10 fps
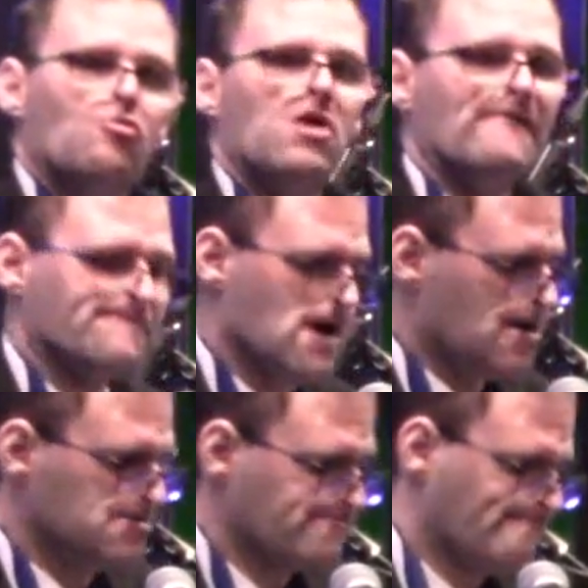We have
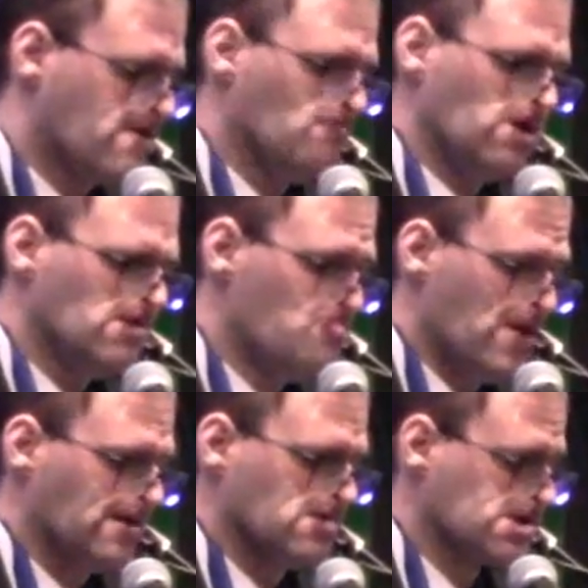learned from each
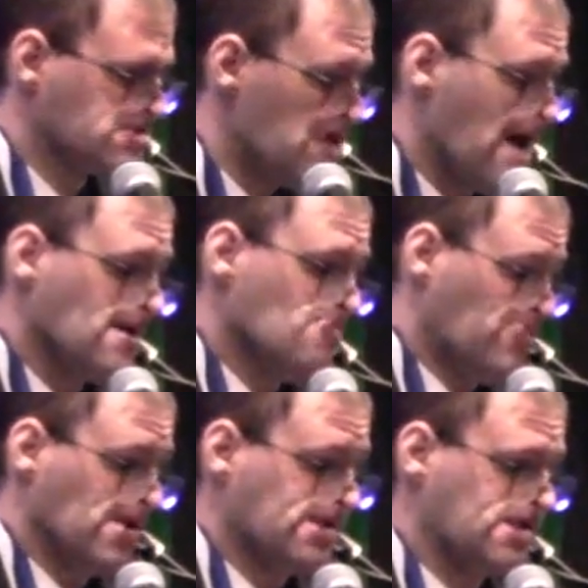other's
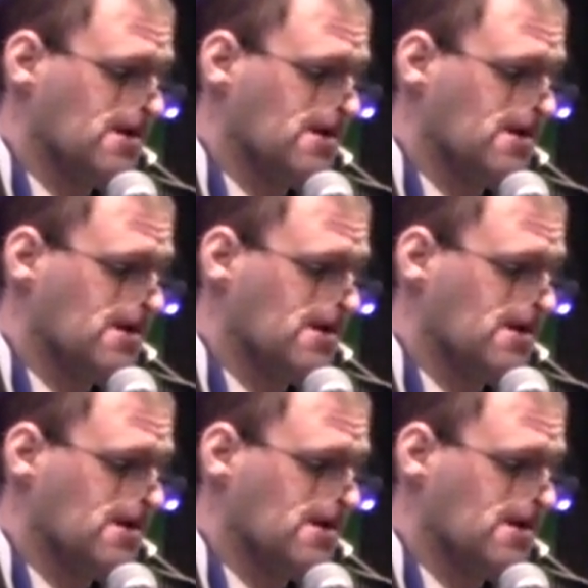challenges